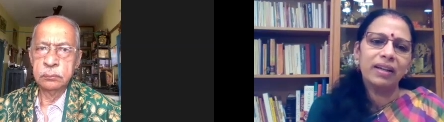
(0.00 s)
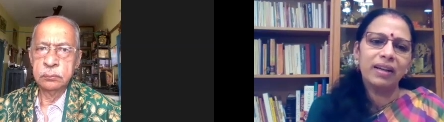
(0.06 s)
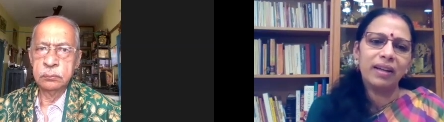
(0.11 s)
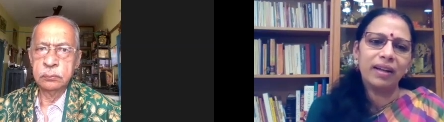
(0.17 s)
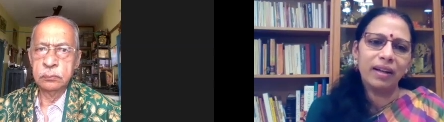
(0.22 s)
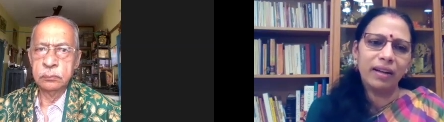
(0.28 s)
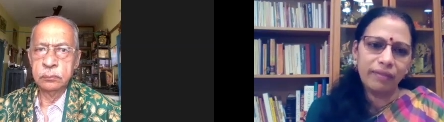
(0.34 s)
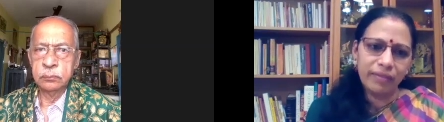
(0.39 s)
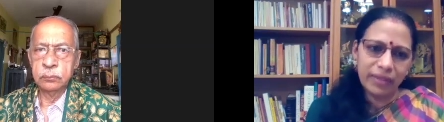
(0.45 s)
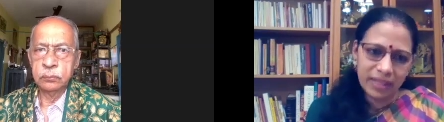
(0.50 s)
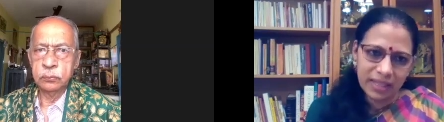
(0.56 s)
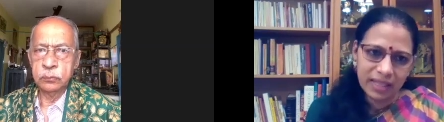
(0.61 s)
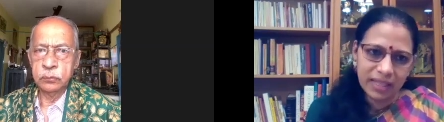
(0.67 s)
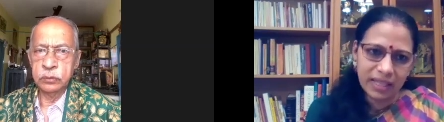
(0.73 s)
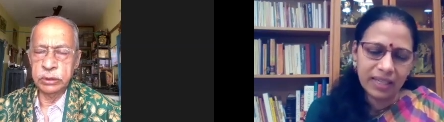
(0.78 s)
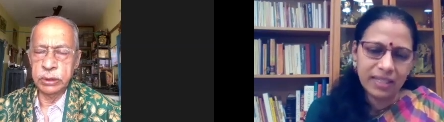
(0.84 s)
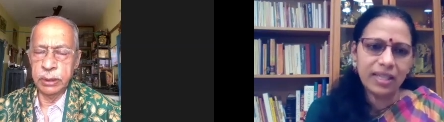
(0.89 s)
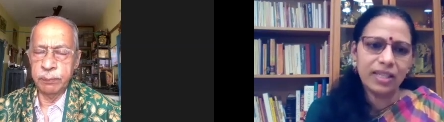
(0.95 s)
Speaker 1: with
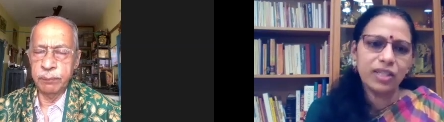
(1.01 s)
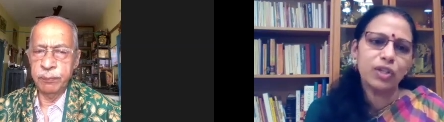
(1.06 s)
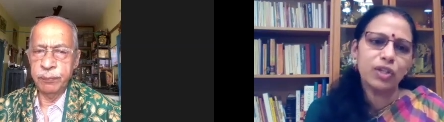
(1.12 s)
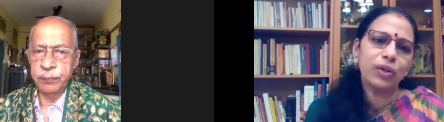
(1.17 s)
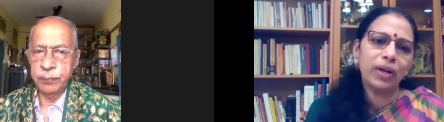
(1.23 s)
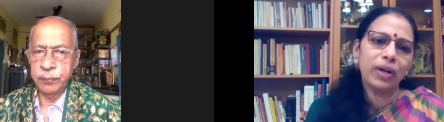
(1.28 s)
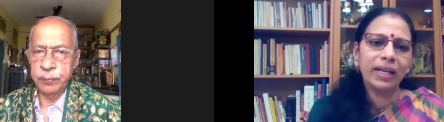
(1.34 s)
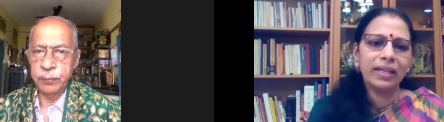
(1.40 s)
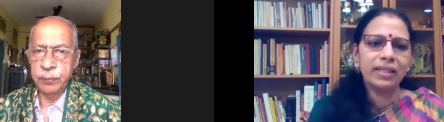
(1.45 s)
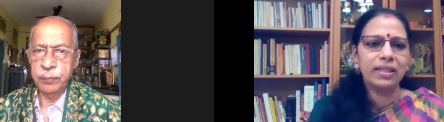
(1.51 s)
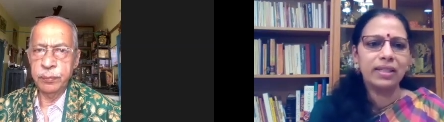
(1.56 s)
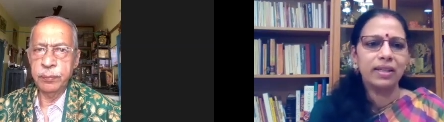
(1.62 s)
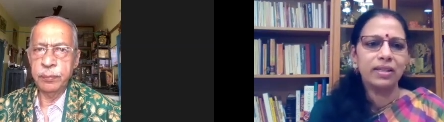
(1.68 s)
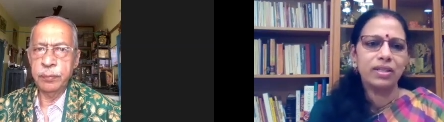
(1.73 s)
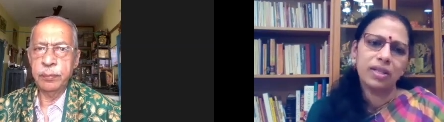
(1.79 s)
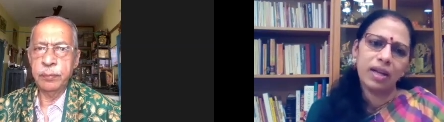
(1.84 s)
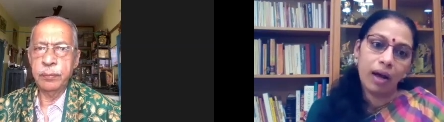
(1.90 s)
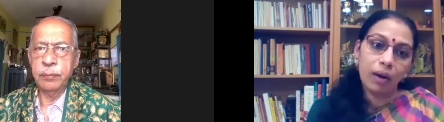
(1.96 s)
yeah. great
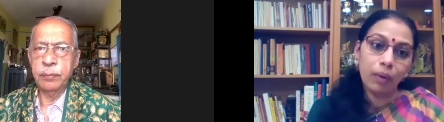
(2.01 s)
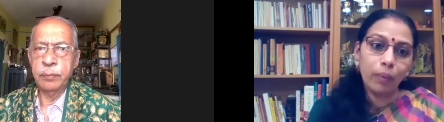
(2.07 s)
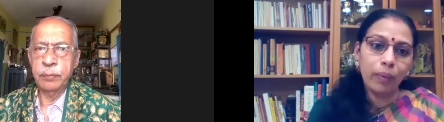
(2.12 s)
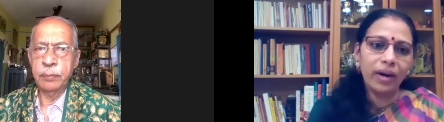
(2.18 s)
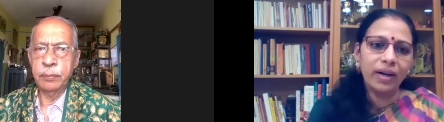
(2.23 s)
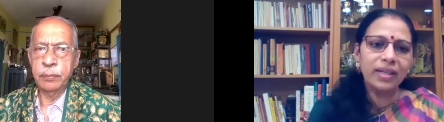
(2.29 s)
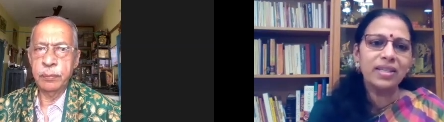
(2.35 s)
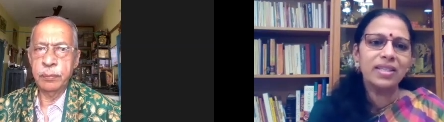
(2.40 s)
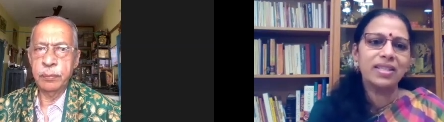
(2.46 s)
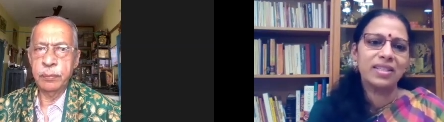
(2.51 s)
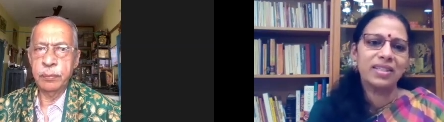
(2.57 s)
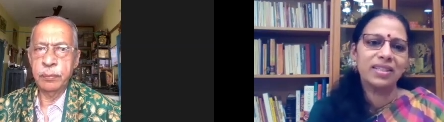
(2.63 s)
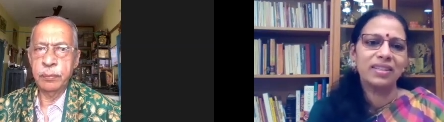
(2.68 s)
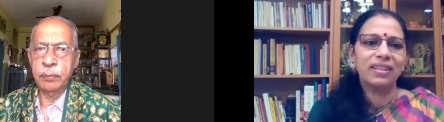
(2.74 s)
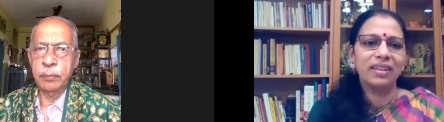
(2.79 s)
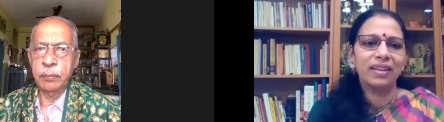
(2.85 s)
stalwarts